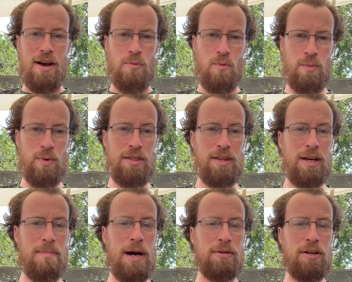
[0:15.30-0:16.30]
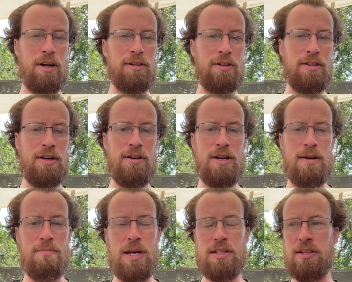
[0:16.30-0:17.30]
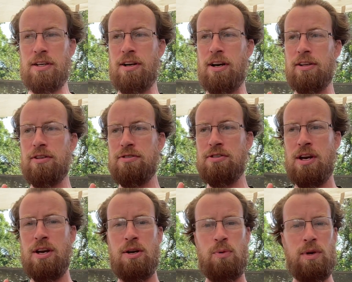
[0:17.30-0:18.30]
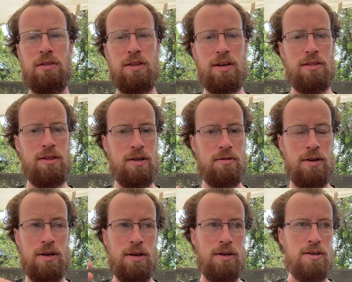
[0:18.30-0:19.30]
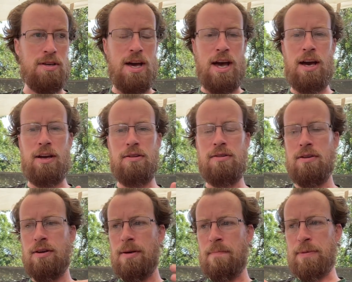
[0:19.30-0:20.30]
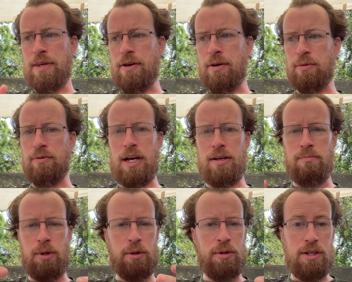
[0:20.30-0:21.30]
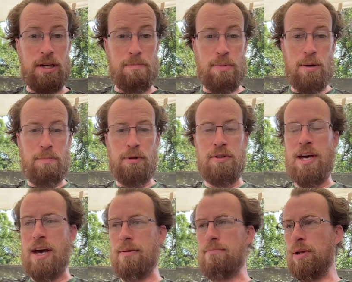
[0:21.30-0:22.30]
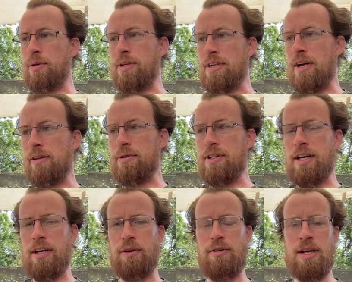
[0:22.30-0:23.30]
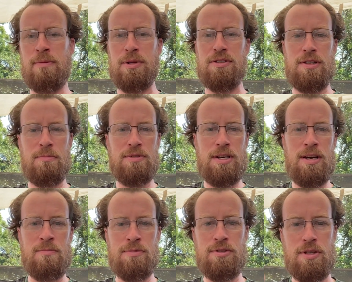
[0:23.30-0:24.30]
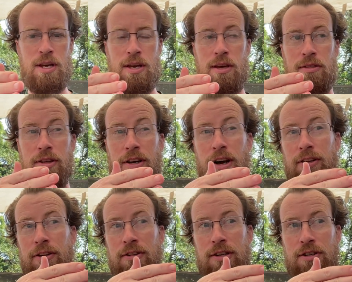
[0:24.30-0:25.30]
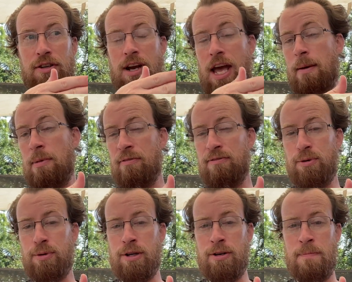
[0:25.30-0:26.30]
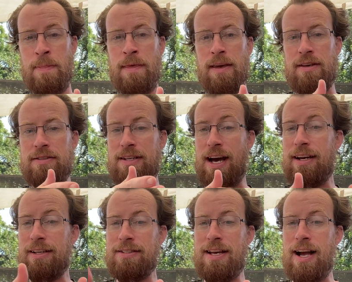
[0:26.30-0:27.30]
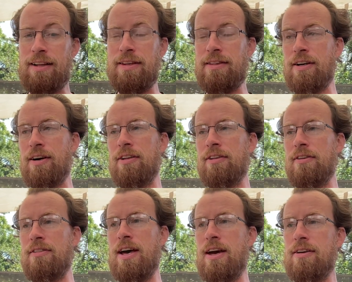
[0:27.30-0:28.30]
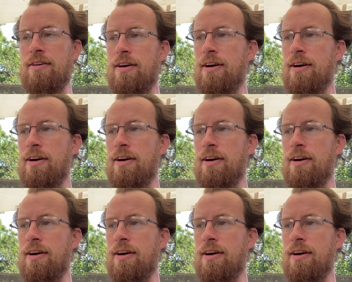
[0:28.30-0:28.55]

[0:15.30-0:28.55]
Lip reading: When we think about color theory and mixing colors, we think that you add, red and blue and you get purple, you add blue and yellow, you get green, but sometimes the color that you're aiming for is not exactly the color that